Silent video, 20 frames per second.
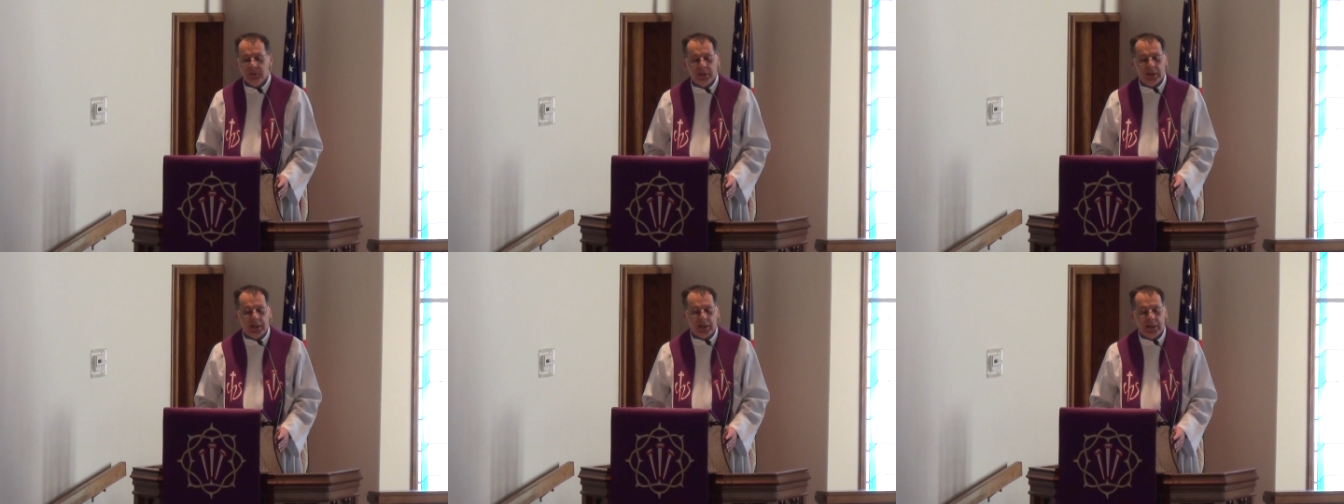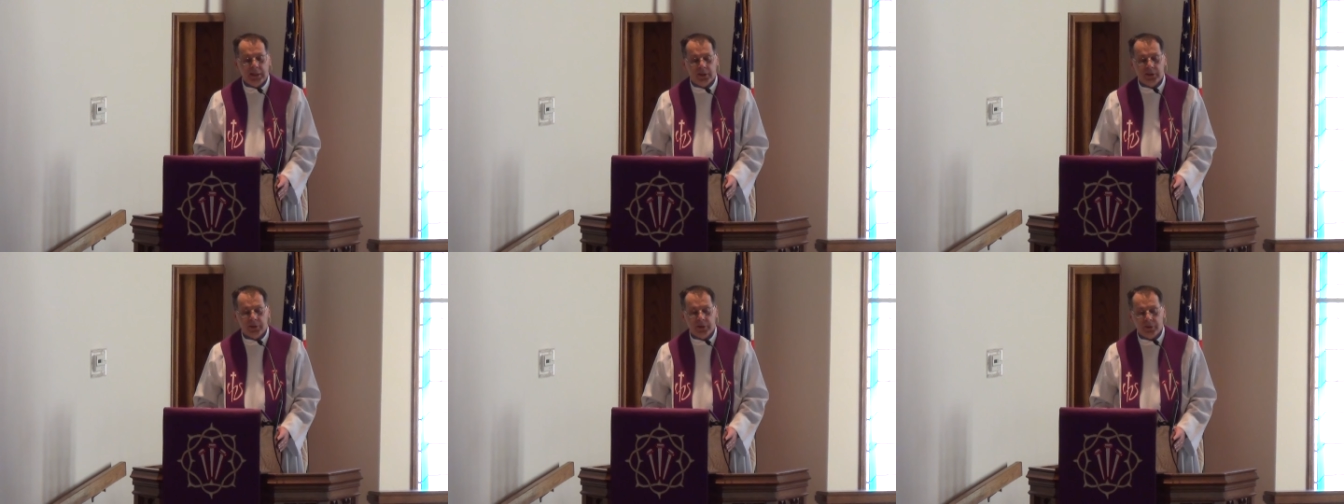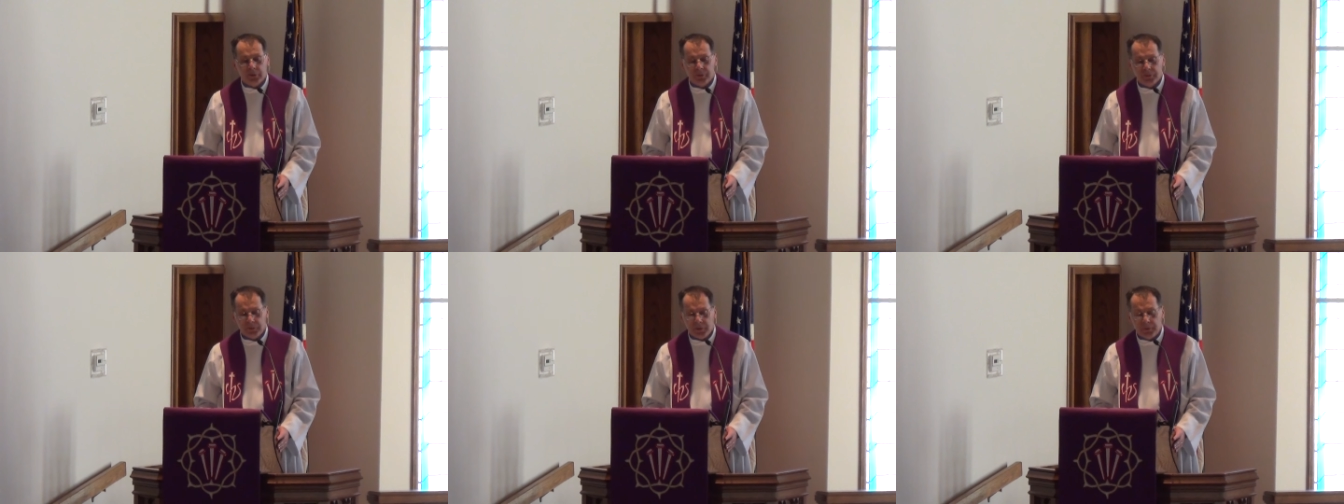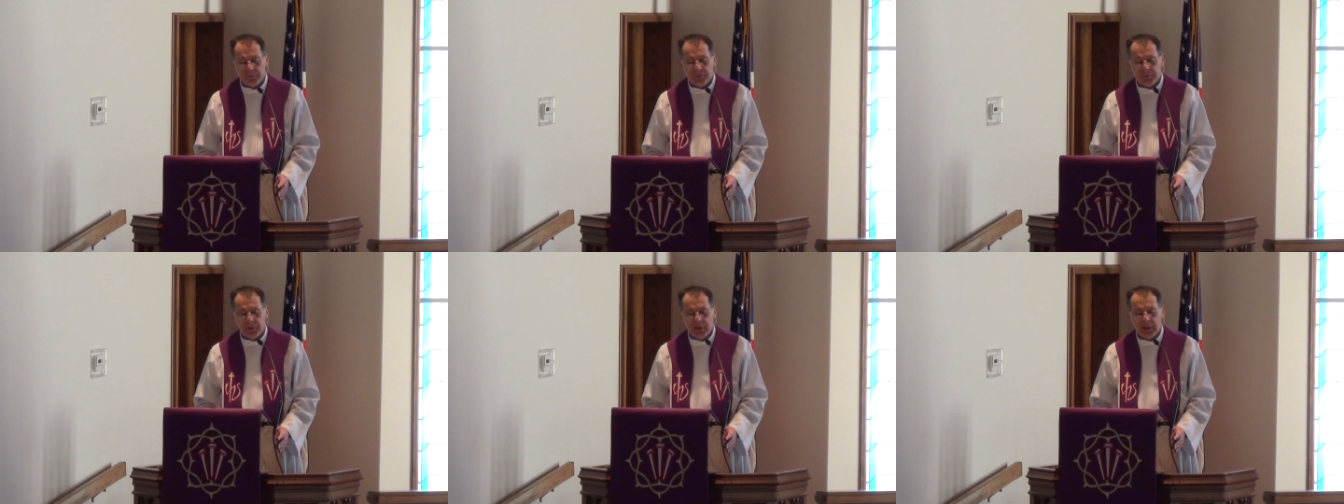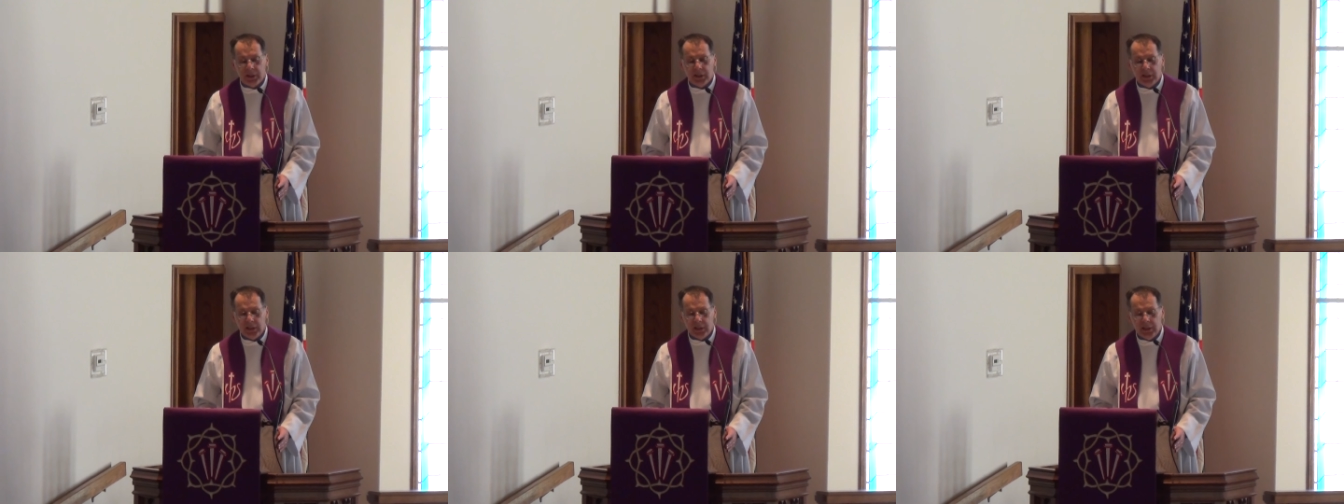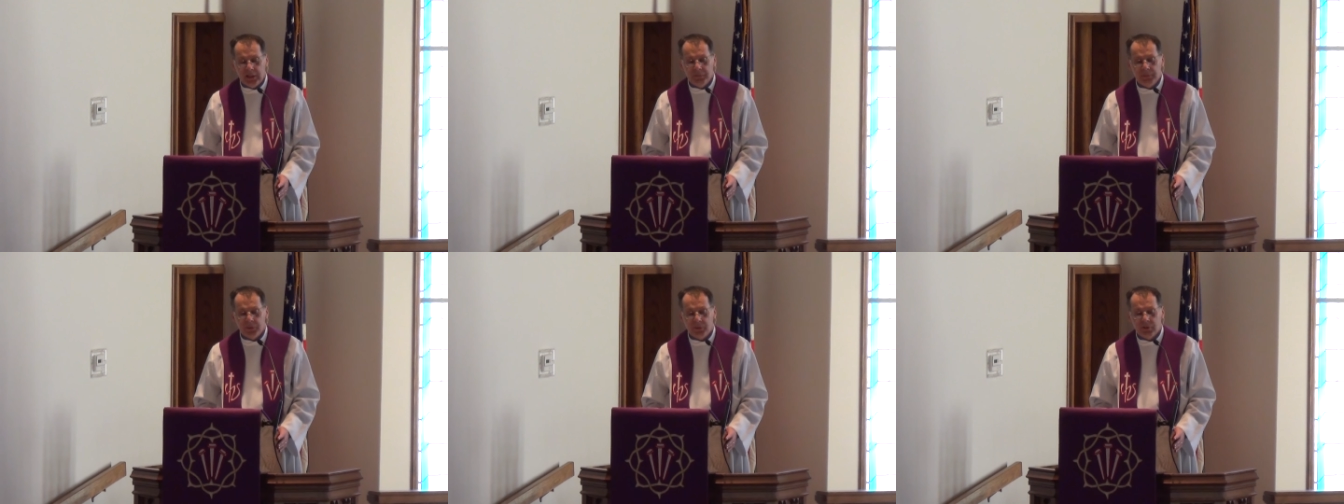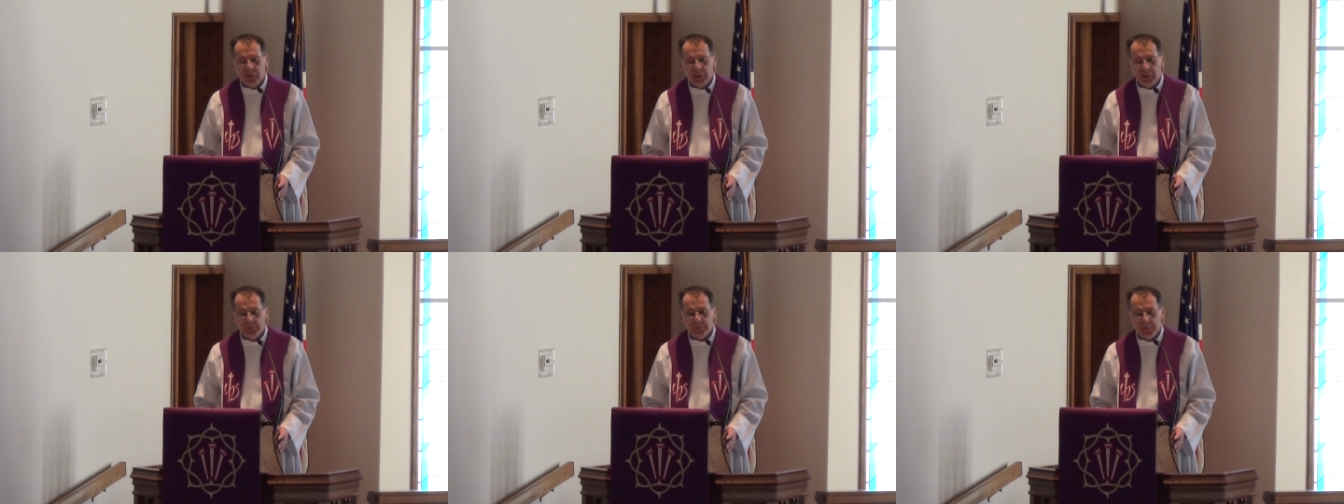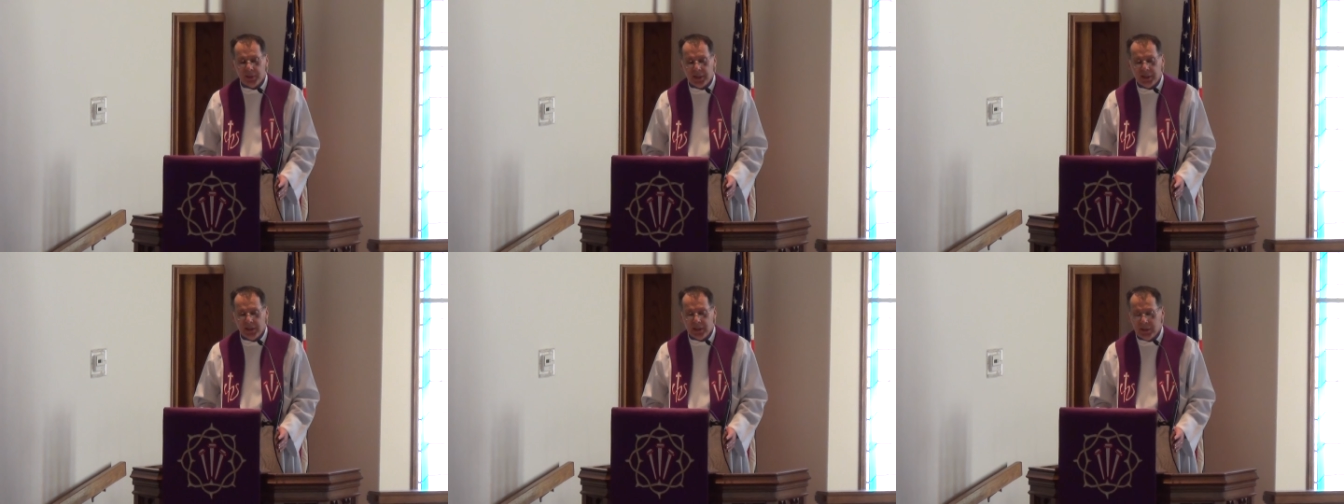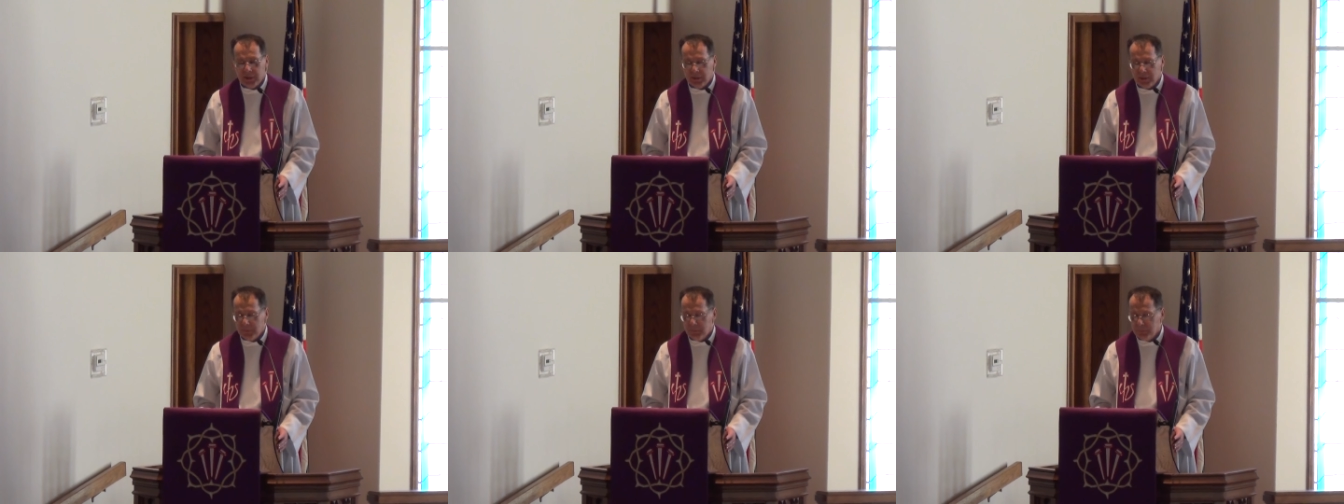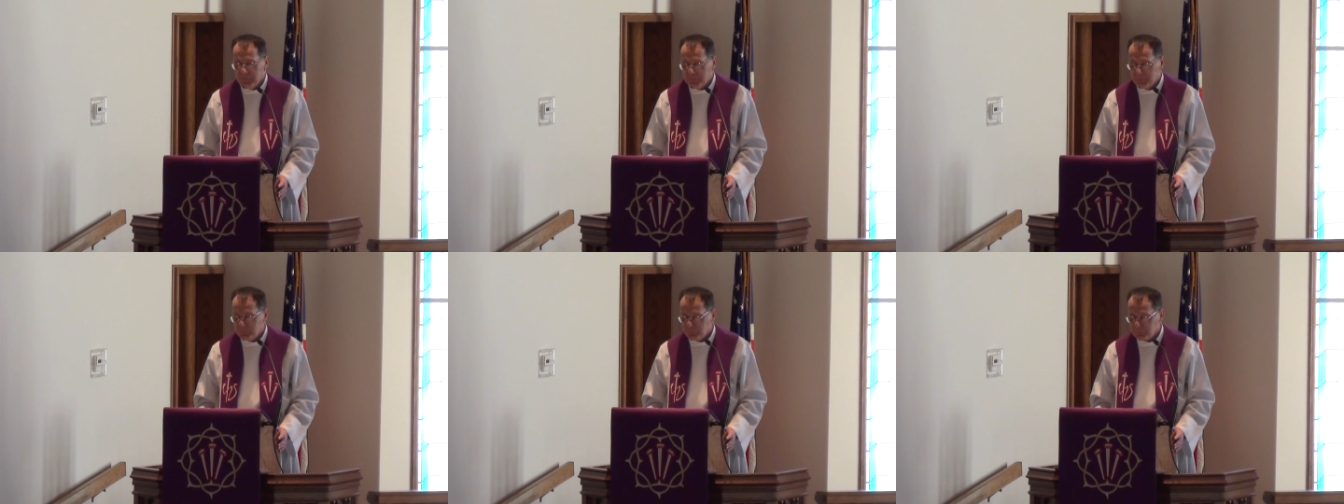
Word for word: related to suffering and evil and pain?